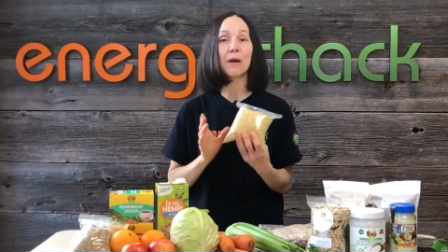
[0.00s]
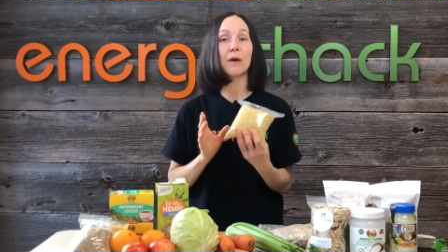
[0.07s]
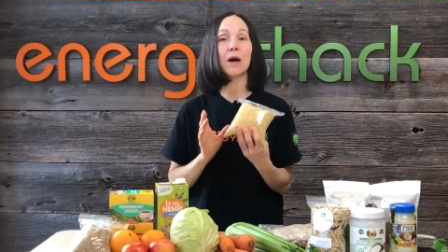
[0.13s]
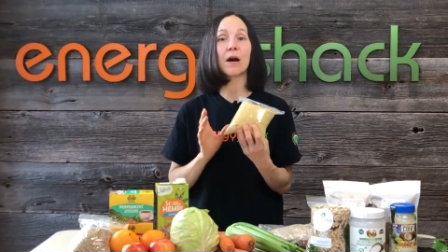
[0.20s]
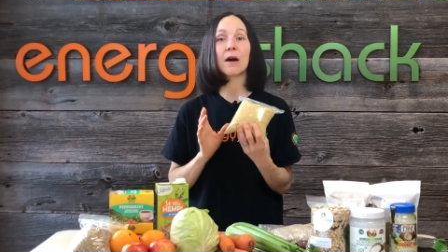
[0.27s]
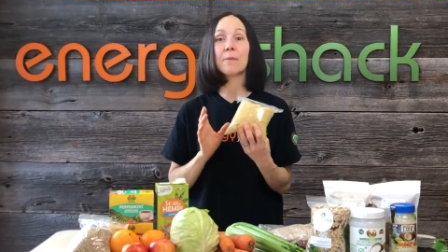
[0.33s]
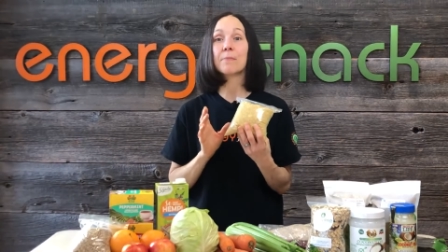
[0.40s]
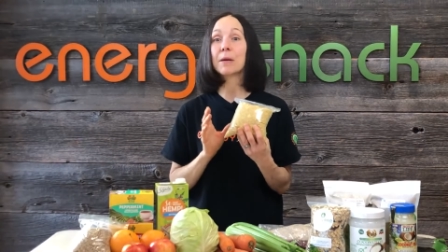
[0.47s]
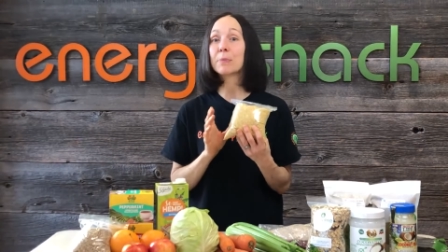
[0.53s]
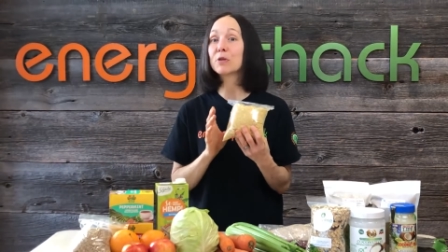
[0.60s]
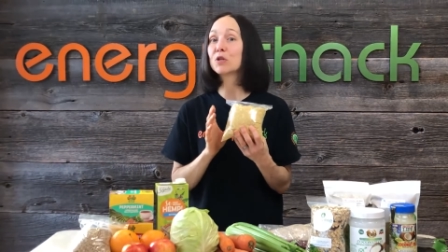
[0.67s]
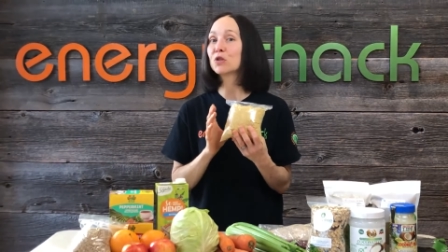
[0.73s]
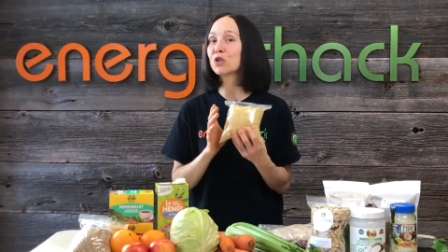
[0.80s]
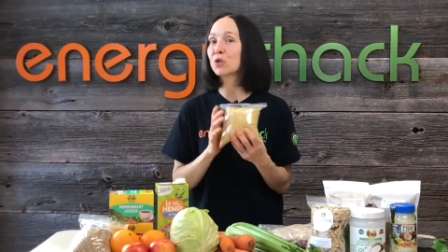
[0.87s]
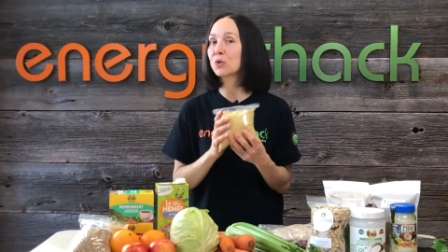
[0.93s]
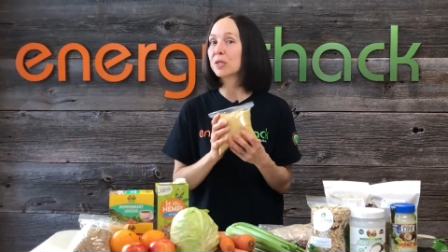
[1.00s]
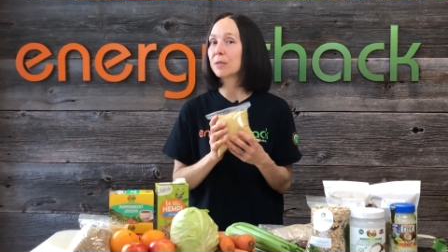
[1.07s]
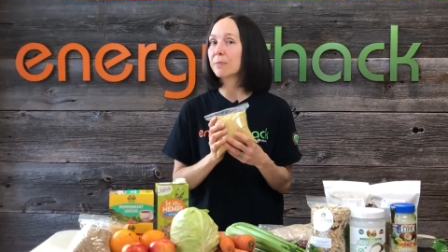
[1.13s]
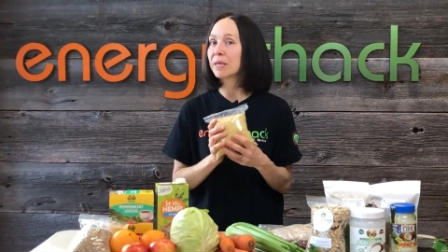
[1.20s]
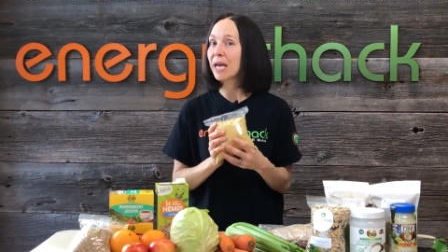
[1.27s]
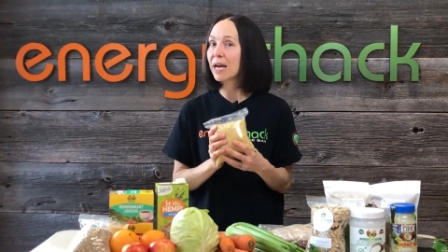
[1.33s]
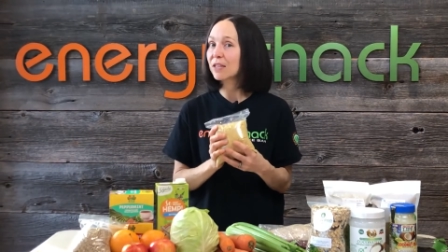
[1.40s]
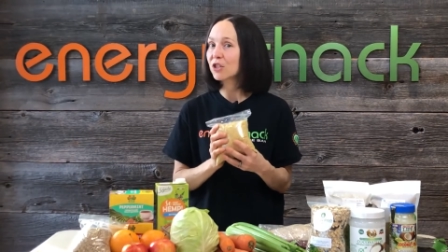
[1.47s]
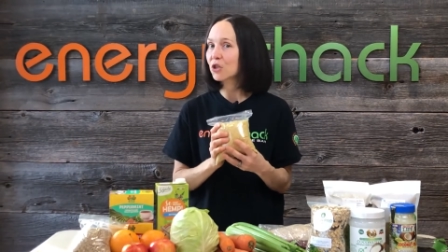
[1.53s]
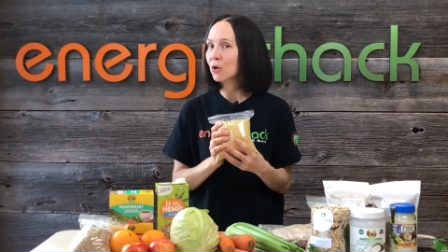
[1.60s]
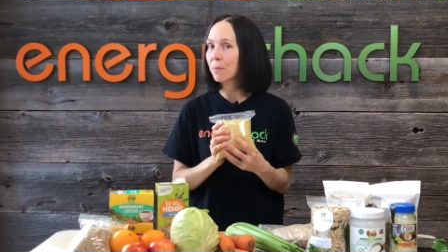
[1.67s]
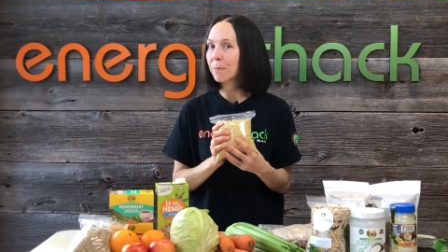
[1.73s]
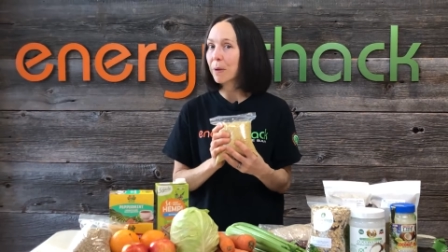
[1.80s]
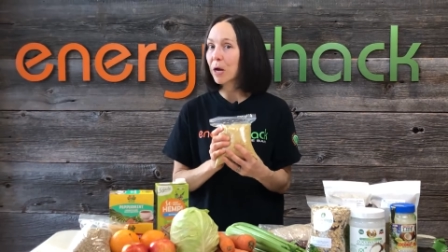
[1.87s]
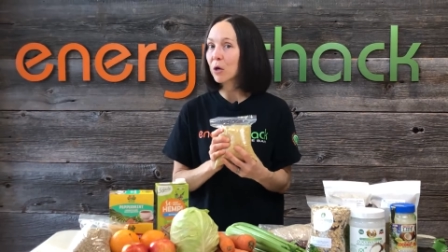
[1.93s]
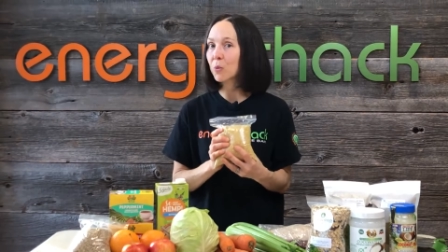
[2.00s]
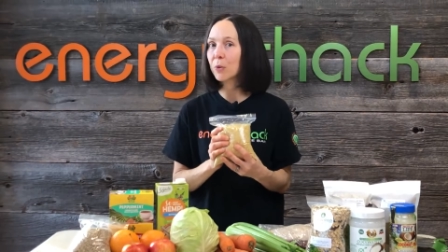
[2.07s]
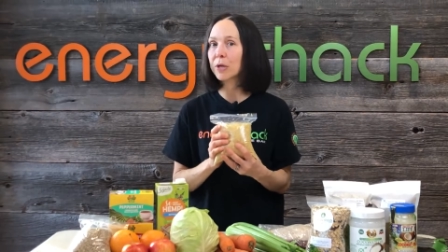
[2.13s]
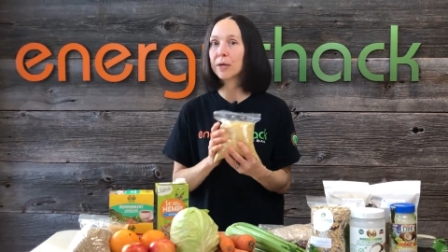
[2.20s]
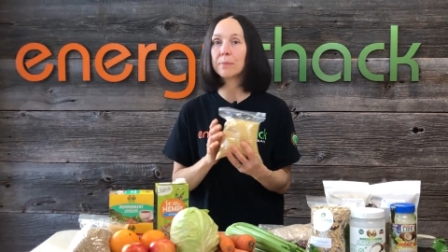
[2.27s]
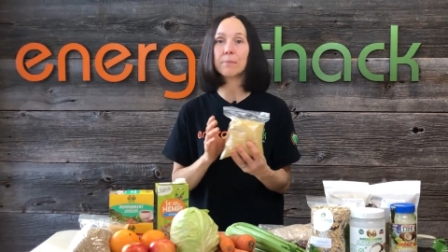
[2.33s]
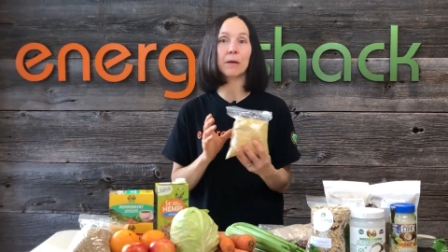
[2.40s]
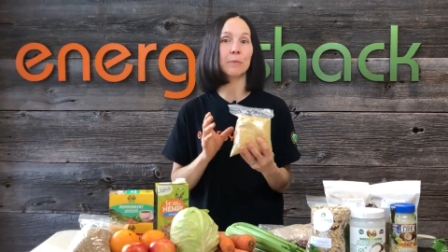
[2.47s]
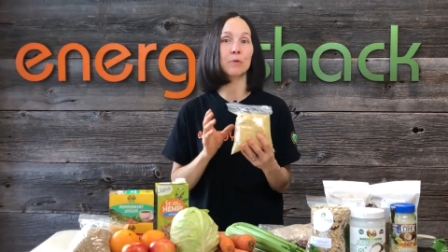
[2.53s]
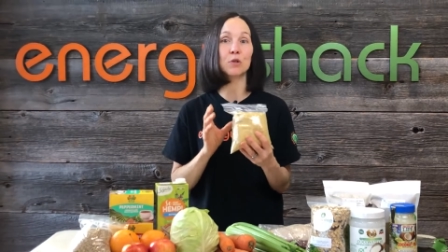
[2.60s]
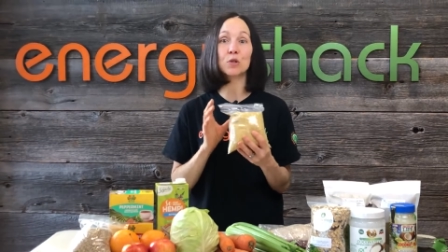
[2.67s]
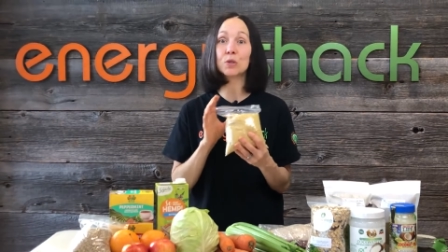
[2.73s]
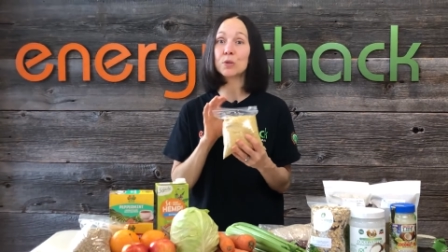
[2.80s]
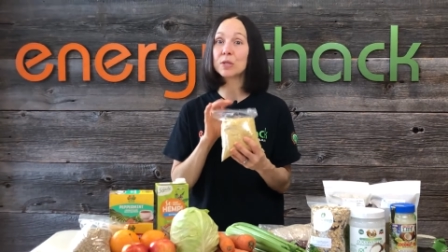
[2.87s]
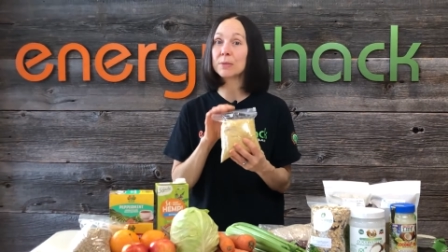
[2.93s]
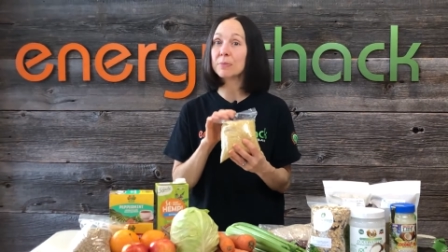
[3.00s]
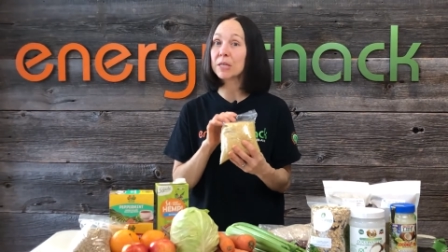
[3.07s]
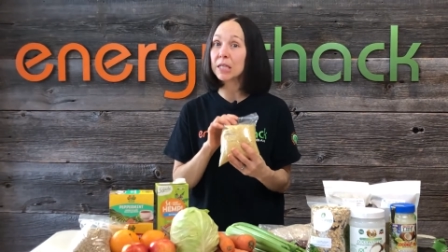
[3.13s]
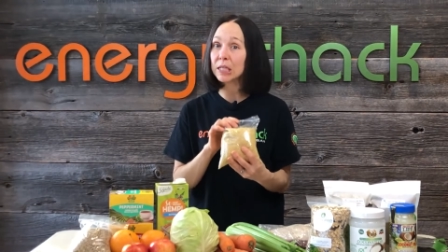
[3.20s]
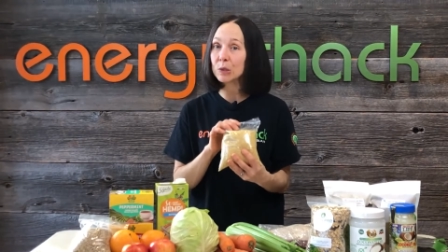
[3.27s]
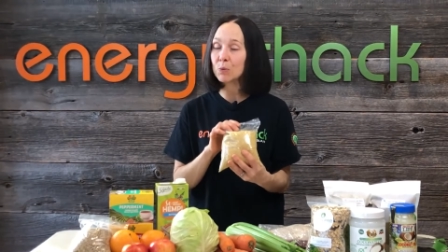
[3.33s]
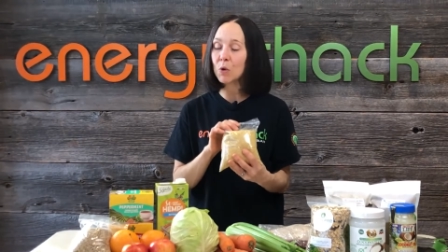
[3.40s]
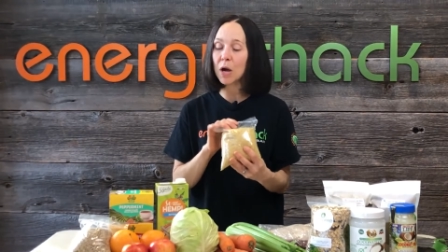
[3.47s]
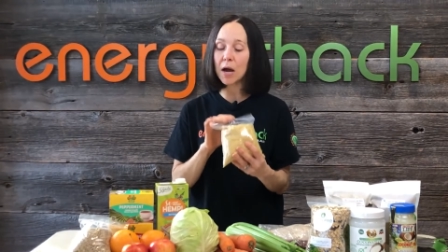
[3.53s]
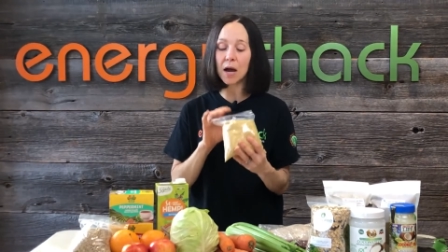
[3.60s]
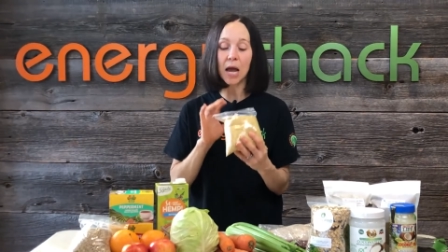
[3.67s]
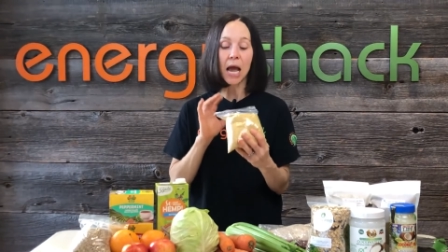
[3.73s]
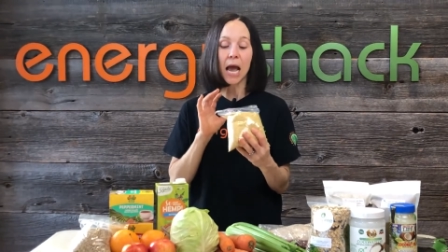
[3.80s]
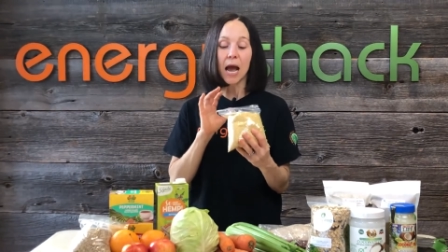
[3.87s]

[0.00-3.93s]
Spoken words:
Maybe you'll do some cassia or buckwheat. Maybe you do some quinoa.